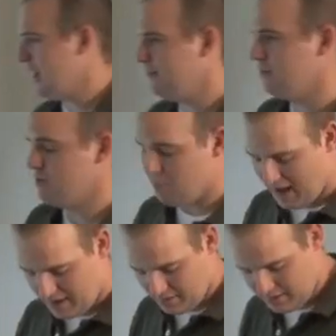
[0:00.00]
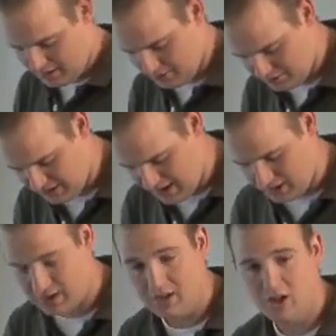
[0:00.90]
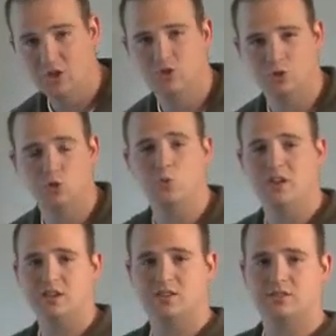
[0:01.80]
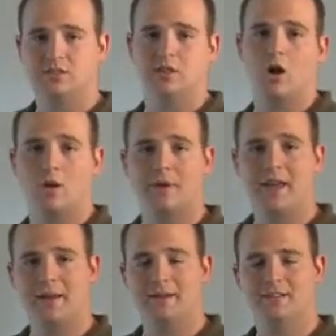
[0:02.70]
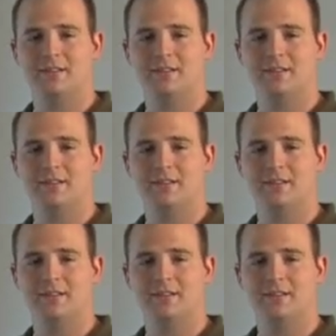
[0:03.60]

after you bottle it, it'll take 2 weeks to carbonate.